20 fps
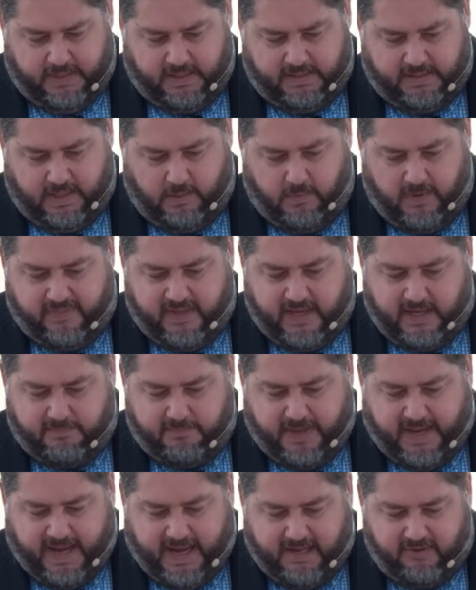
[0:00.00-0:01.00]
Now when they had
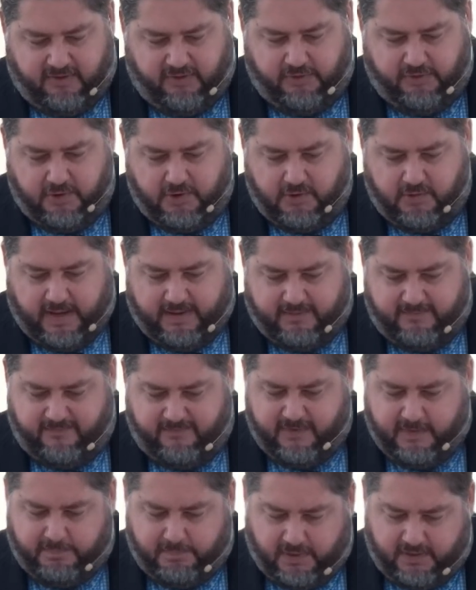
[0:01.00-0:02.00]
passed through
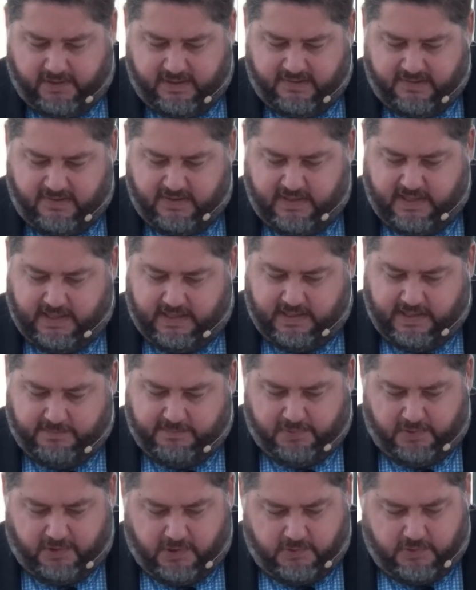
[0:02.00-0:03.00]
Amphipolis and
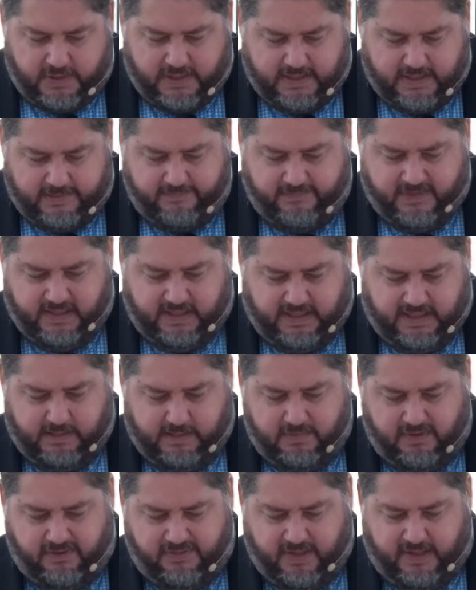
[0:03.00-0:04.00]
Apollonia, they came
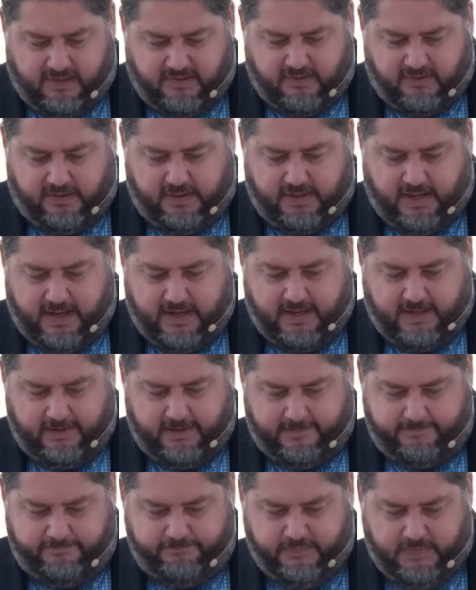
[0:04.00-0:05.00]
to Thessalonica,
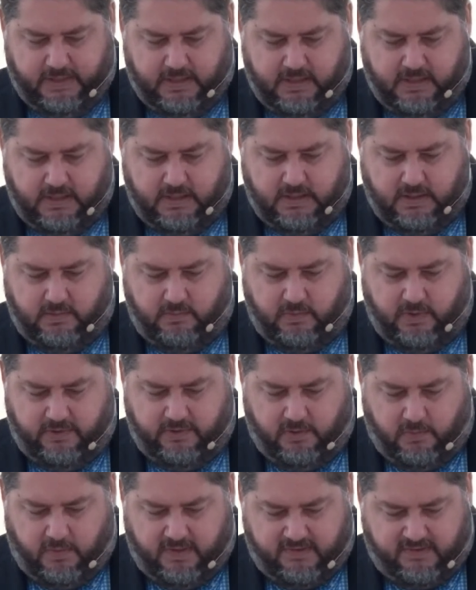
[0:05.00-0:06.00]
where
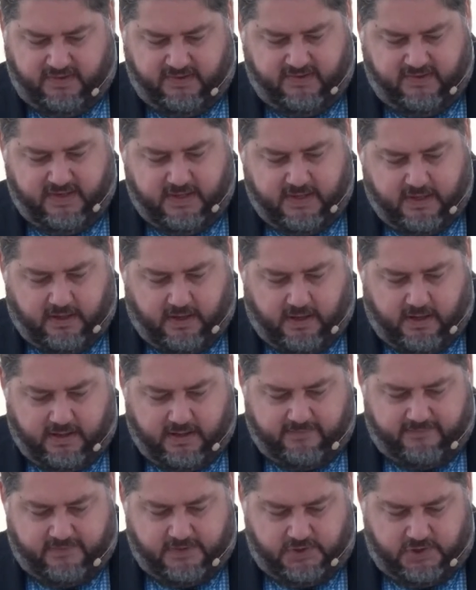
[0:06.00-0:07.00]
there was a synagogue
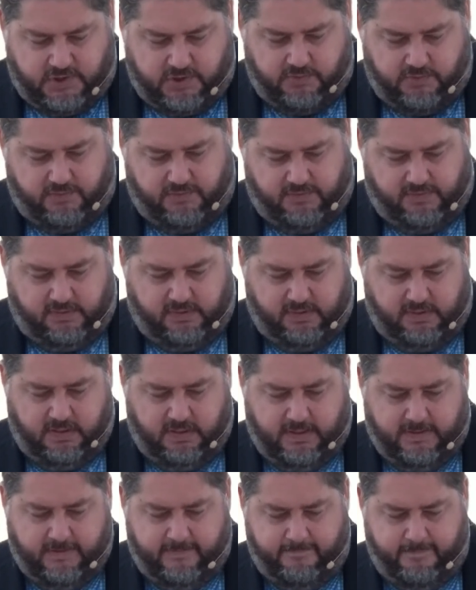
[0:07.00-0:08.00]
of the Jews.
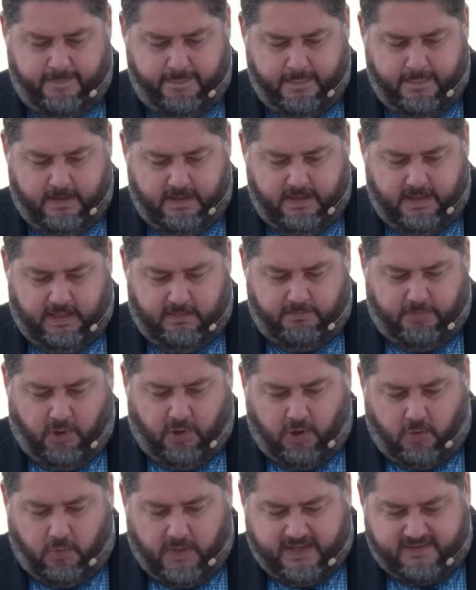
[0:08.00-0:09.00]
And
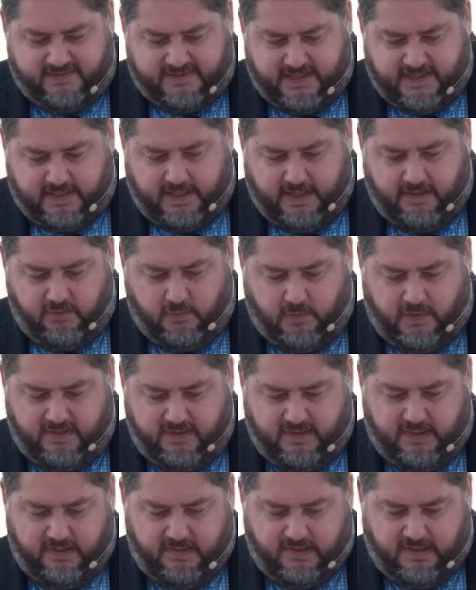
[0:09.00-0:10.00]
Paul went in, as
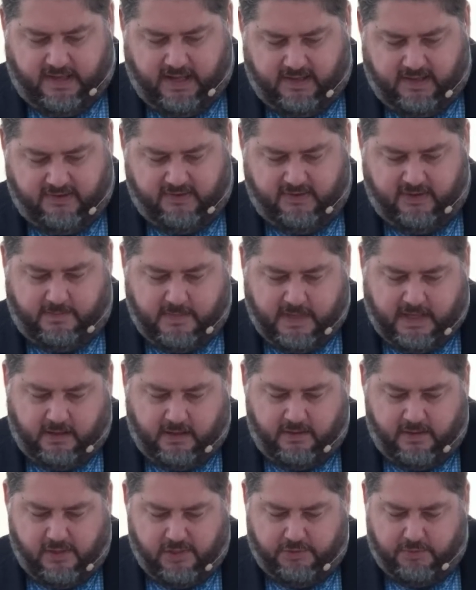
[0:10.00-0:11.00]
was his custom, and
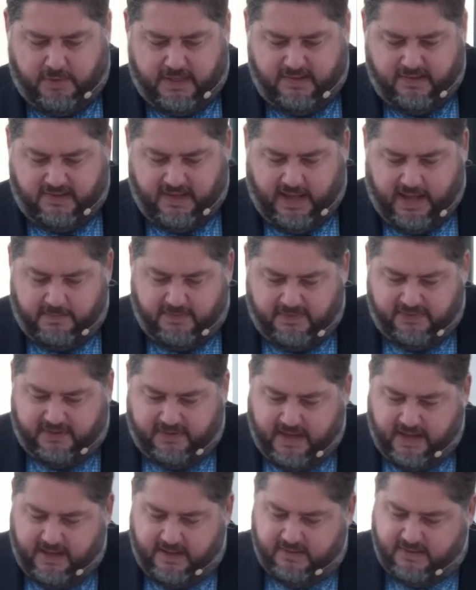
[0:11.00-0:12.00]
on 3 Sabbath
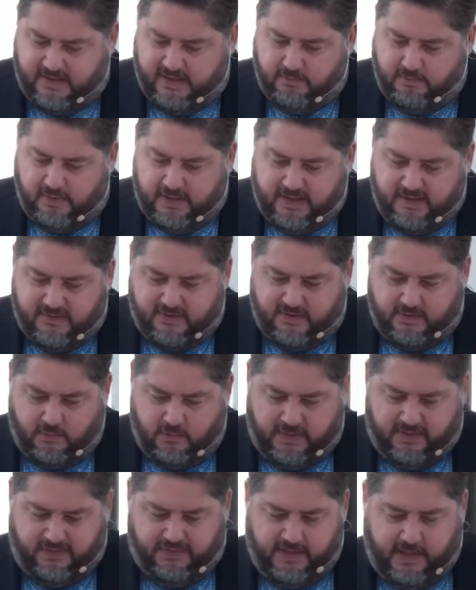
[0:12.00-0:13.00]
days he reasoned
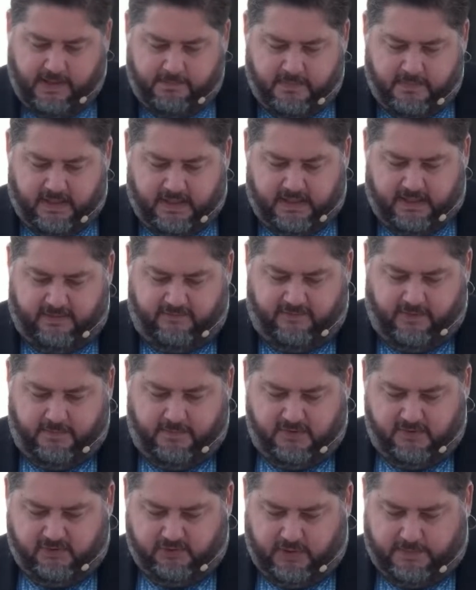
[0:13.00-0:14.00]
with them from
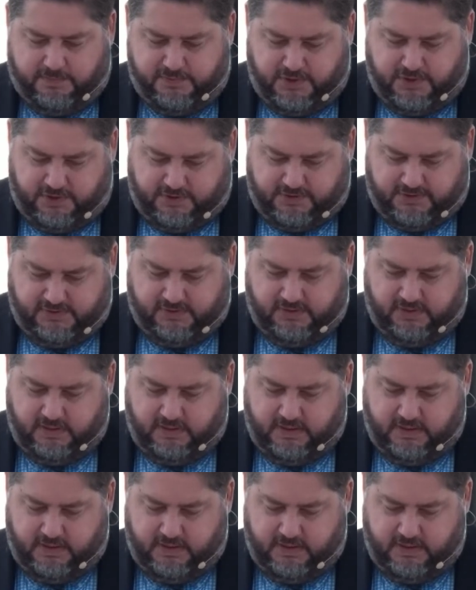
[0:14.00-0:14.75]
the Scriptures,